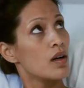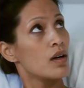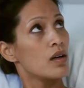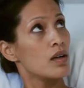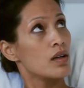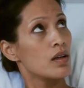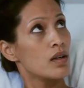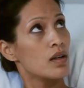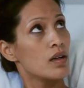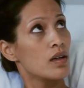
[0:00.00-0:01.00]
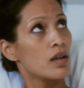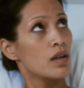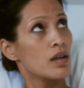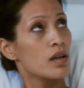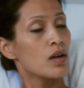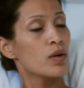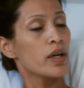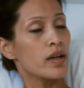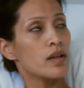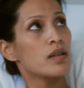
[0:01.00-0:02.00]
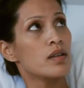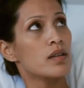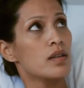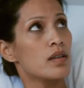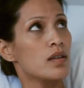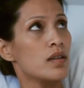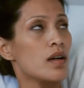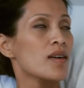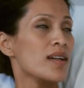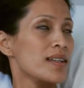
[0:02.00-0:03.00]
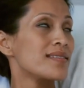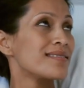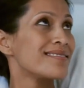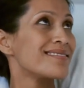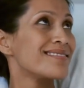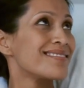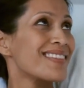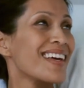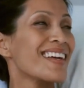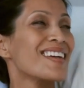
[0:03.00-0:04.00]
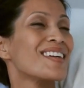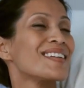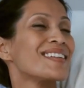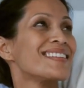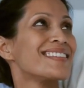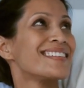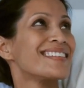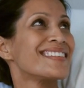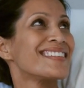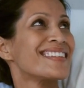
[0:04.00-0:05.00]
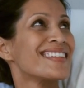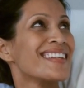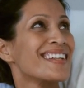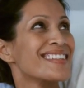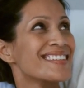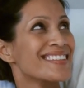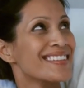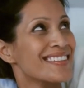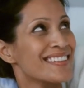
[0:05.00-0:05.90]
as those for hypertension, asthma, or depression, can impact sleep. 10.